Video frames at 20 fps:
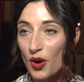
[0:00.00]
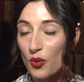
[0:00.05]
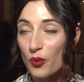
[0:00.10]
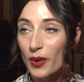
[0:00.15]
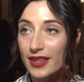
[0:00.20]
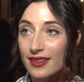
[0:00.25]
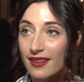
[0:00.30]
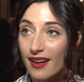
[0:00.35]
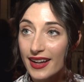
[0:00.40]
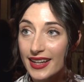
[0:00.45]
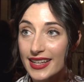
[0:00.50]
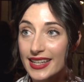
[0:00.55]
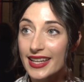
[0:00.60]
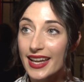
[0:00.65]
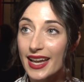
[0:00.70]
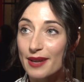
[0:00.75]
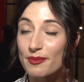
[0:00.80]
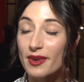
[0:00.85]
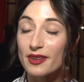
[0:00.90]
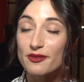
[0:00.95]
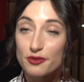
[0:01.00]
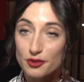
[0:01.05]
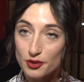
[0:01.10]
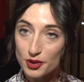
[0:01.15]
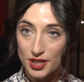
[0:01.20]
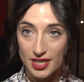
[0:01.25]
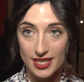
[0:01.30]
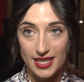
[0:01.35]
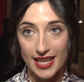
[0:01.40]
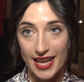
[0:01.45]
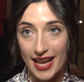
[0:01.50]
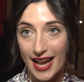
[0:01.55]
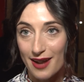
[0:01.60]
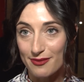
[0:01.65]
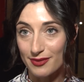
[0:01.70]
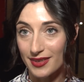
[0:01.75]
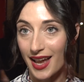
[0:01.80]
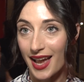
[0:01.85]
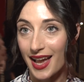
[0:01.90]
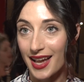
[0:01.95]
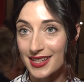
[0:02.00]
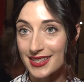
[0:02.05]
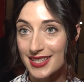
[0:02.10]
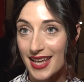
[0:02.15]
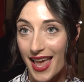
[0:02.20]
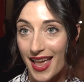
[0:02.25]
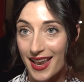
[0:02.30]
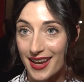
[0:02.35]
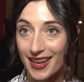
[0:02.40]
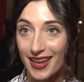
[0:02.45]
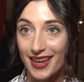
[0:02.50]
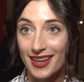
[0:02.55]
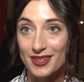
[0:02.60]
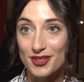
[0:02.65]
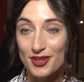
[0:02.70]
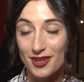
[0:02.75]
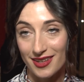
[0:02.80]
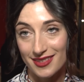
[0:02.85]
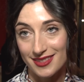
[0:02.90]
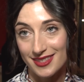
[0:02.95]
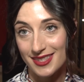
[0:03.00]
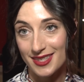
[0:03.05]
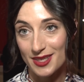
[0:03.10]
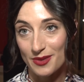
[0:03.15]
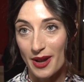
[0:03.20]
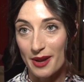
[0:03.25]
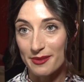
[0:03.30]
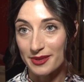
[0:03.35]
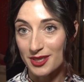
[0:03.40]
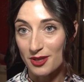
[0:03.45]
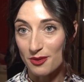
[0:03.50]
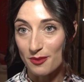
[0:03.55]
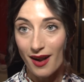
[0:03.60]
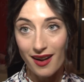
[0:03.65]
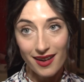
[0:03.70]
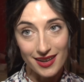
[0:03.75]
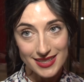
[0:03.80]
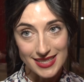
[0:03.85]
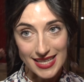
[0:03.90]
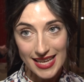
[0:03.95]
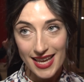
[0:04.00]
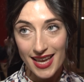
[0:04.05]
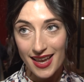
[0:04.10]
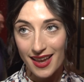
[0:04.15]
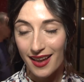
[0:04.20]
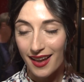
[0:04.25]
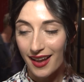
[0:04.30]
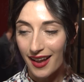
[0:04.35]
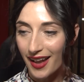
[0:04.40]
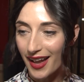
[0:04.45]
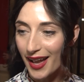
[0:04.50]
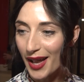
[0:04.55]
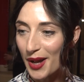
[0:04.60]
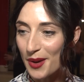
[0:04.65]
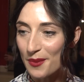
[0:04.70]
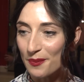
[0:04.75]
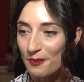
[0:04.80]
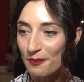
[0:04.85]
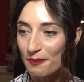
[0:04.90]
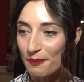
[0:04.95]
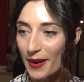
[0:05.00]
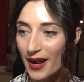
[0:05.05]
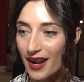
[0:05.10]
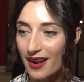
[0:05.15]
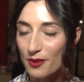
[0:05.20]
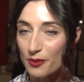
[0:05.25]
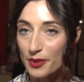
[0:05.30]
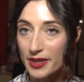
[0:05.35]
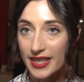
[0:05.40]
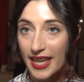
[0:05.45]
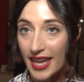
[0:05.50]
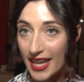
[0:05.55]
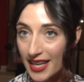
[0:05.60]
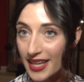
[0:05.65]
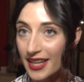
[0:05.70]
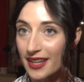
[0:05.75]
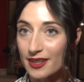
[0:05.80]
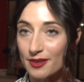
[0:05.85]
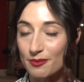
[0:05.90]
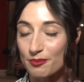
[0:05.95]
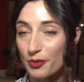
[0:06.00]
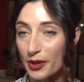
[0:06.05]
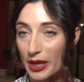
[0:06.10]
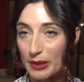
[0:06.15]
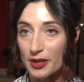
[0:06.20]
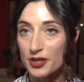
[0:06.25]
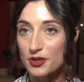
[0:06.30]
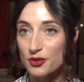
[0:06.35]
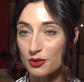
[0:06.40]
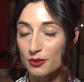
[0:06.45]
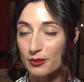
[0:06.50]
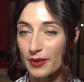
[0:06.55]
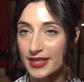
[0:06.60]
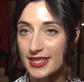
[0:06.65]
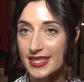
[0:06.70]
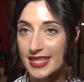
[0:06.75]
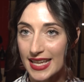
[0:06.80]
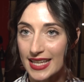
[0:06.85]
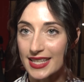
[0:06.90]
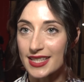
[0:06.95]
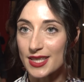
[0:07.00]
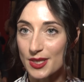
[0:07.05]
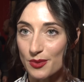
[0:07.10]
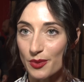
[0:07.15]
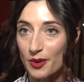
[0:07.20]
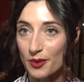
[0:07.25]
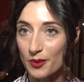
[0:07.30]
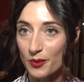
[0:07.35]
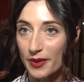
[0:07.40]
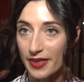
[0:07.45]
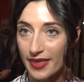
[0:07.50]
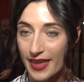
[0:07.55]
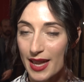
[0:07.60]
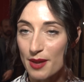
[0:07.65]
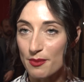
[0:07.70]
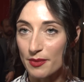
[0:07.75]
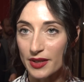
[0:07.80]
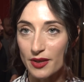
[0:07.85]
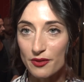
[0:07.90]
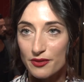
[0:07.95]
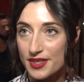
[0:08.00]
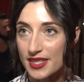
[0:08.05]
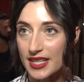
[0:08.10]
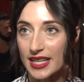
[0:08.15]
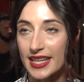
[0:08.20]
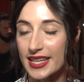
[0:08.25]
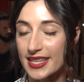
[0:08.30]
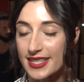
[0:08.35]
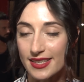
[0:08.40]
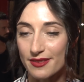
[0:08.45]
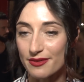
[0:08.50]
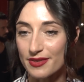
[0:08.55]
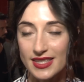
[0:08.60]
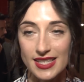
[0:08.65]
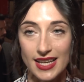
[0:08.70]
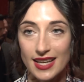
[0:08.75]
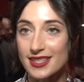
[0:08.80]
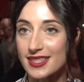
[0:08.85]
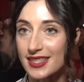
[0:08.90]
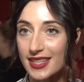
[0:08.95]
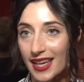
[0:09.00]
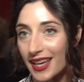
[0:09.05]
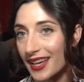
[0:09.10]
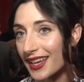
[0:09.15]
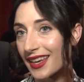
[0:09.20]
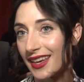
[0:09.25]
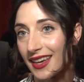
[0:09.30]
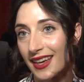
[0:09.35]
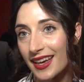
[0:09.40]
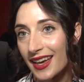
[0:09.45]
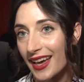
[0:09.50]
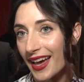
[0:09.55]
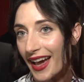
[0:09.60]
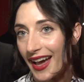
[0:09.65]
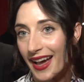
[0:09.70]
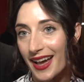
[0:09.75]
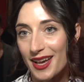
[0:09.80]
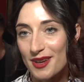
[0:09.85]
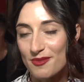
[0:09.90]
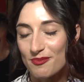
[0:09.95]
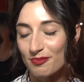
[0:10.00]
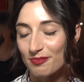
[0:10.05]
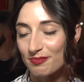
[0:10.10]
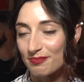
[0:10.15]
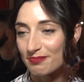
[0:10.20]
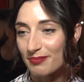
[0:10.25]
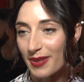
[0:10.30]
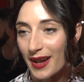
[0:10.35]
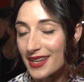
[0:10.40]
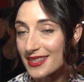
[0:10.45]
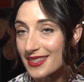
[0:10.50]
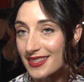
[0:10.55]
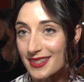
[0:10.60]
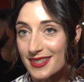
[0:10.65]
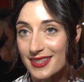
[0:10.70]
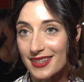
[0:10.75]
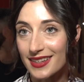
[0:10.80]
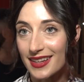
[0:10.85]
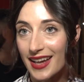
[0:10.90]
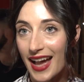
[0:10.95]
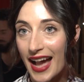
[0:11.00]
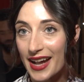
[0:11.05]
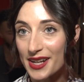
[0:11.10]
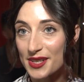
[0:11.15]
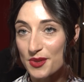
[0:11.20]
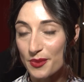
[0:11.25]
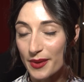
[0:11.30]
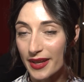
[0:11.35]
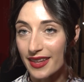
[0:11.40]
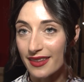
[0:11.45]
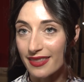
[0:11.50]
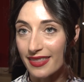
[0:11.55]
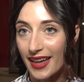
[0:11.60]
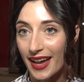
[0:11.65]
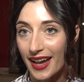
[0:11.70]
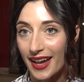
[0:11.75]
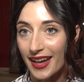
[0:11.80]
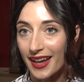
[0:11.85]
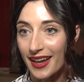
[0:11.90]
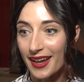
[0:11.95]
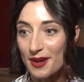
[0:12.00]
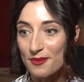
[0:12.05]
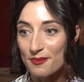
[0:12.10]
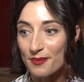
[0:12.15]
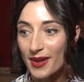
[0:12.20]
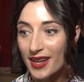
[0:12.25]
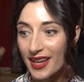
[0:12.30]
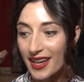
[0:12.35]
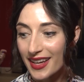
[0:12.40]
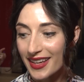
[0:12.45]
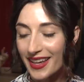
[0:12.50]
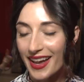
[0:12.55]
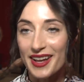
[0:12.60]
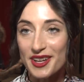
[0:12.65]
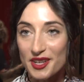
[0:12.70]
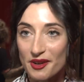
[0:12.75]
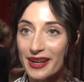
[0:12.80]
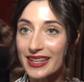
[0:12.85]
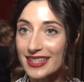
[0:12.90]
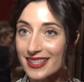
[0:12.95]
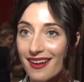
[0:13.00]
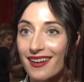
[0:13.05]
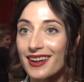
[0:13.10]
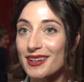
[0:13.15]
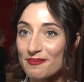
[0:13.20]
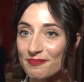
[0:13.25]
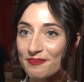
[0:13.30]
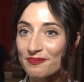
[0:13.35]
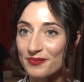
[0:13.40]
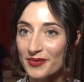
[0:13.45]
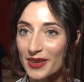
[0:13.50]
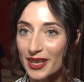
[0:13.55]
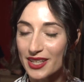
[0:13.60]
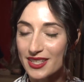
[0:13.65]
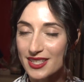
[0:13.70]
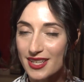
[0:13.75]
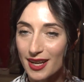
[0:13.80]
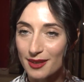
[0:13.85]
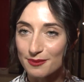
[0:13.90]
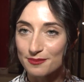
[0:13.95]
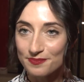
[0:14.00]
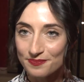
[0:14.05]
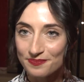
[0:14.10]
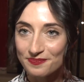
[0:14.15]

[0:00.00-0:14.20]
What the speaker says: Well, I unfortunately haven't had any chance to work with Tom Hardy, but with Cillian, pretty much all my scenes were with him, and obviously he's a fantastic person to act with. Yeah, I had a great time, really good time.